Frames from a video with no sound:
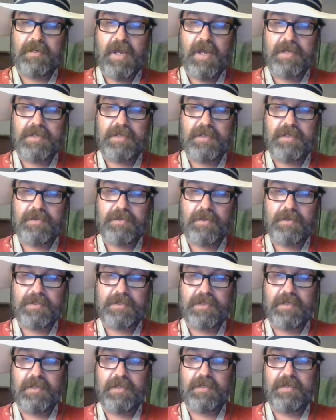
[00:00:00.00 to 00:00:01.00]

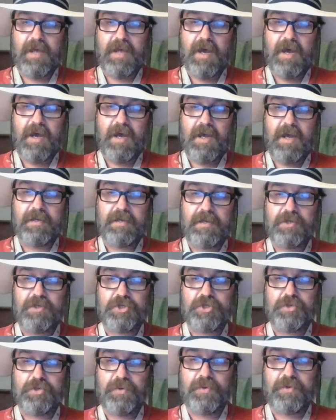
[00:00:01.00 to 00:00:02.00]
1913, died
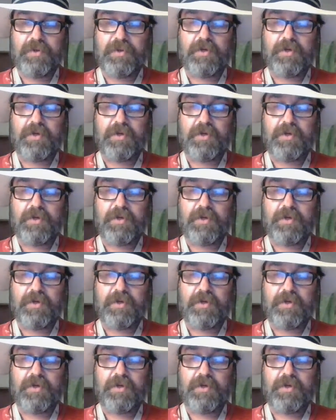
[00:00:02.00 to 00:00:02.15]
June